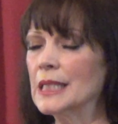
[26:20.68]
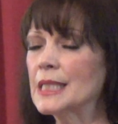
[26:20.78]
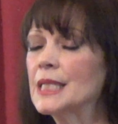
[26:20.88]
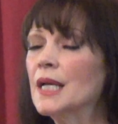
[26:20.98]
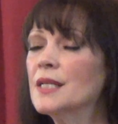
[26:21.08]

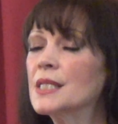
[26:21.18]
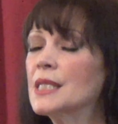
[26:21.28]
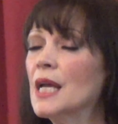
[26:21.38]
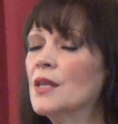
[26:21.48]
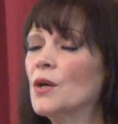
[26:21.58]
Today is a
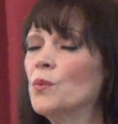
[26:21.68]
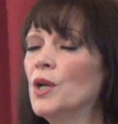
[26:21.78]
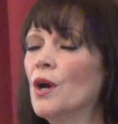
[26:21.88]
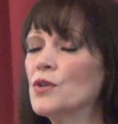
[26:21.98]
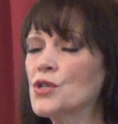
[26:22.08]
day that
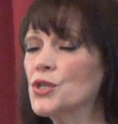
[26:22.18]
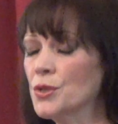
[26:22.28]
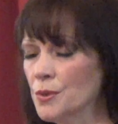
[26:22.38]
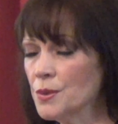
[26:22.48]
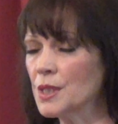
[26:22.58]
we are
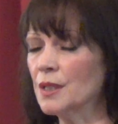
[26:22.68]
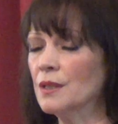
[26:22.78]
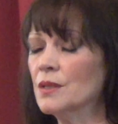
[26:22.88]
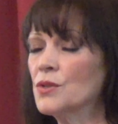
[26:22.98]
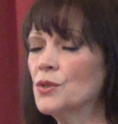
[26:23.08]

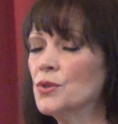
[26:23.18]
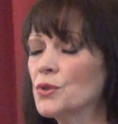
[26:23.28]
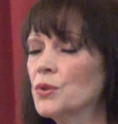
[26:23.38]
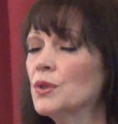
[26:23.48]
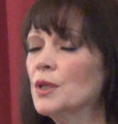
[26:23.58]
choosing to
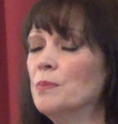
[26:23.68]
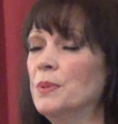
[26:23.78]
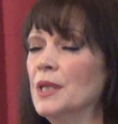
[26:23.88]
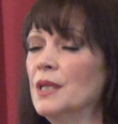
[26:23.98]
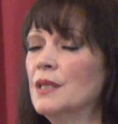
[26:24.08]
truly
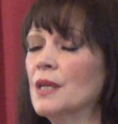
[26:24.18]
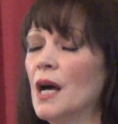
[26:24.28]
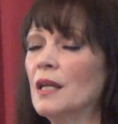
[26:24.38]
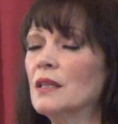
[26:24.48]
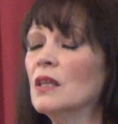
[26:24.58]
be
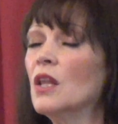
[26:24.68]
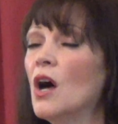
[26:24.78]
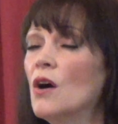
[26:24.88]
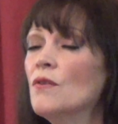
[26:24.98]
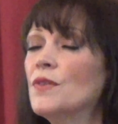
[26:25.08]
that
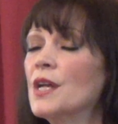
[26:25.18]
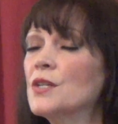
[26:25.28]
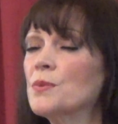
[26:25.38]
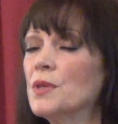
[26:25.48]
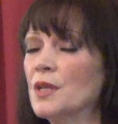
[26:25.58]
love that
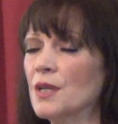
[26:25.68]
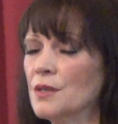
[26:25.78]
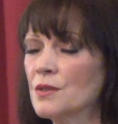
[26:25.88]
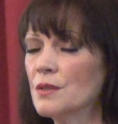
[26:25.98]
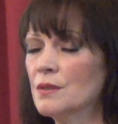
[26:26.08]
is within
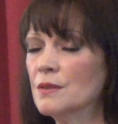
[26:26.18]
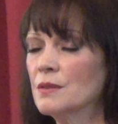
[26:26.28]
us.